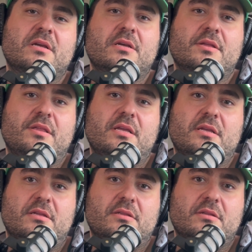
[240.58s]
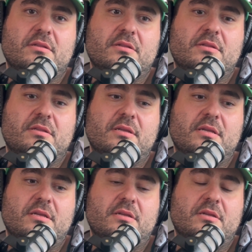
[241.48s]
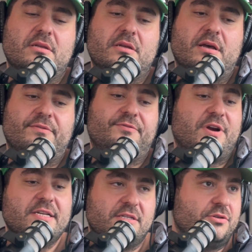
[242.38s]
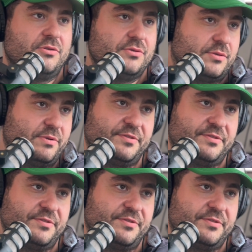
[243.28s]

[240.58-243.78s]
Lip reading: The phrase that you used when